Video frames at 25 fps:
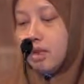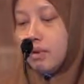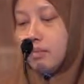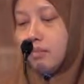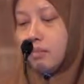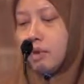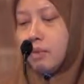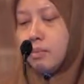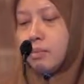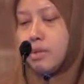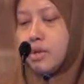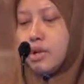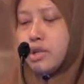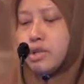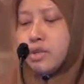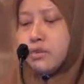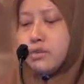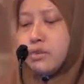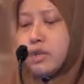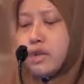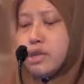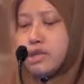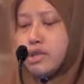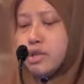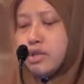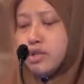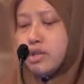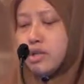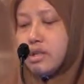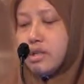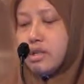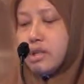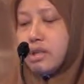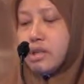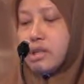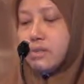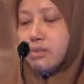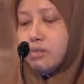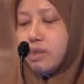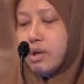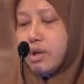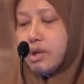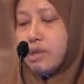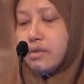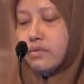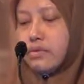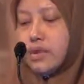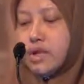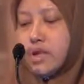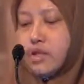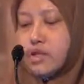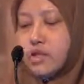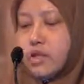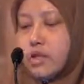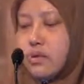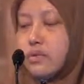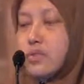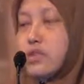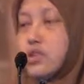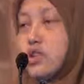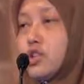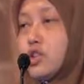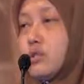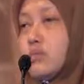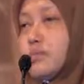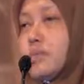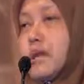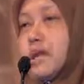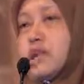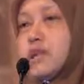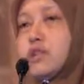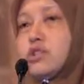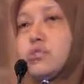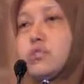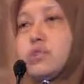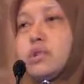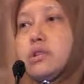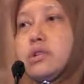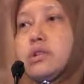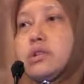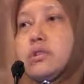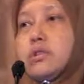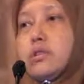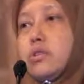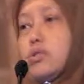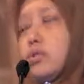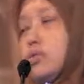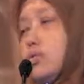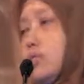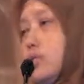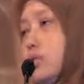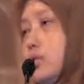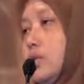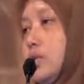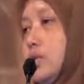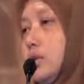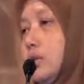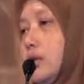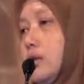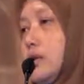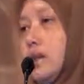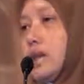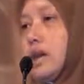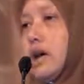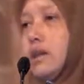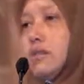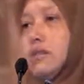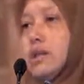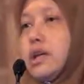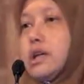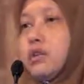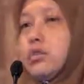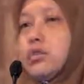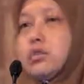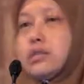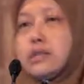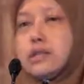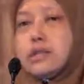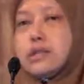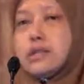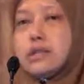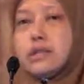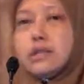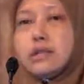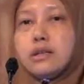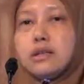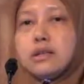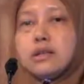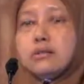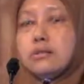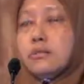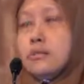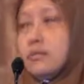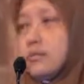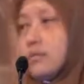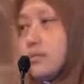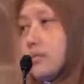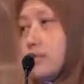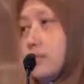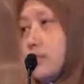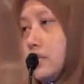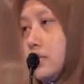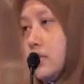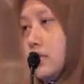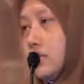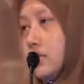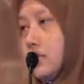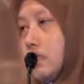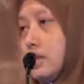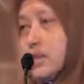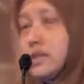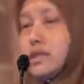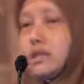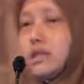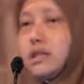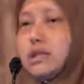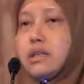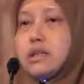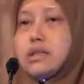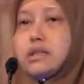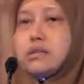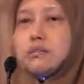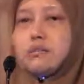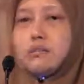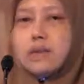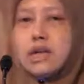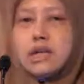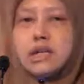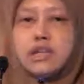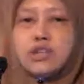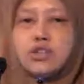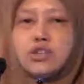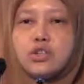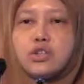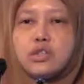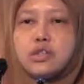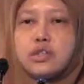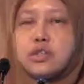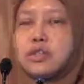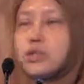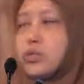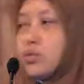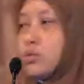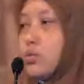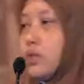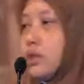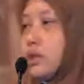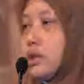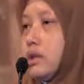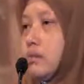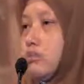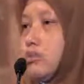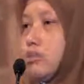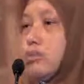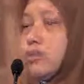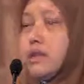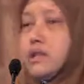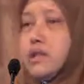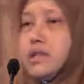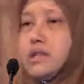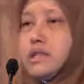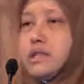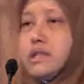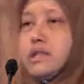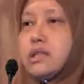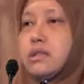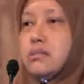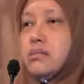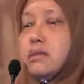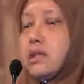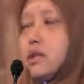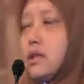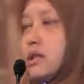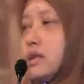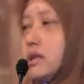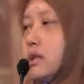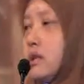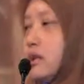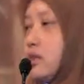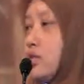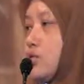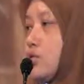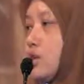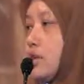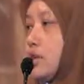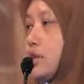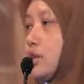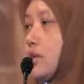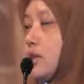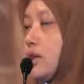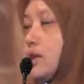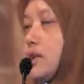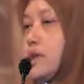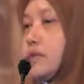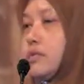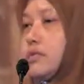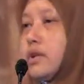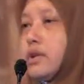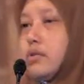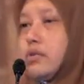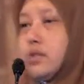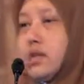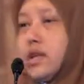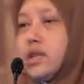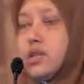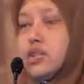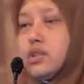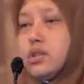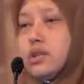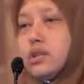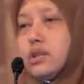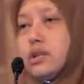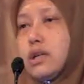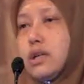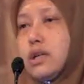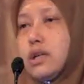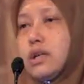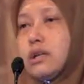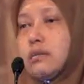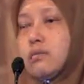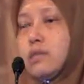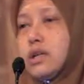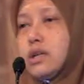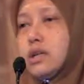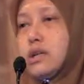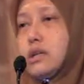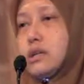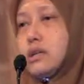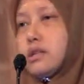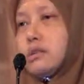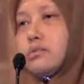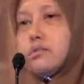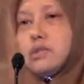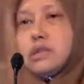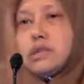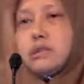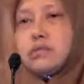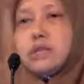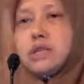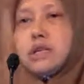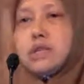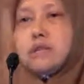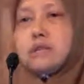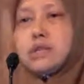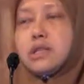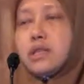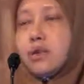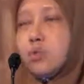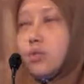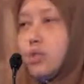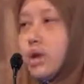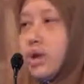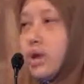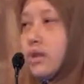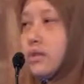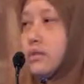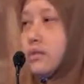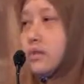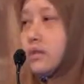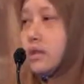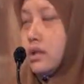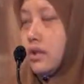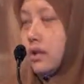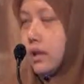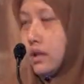Preparation for exigencies, preservation, efficient management. So now they could consider trustees, managers and so on the moment they set up a trust and a foundation, because sometimes their wives,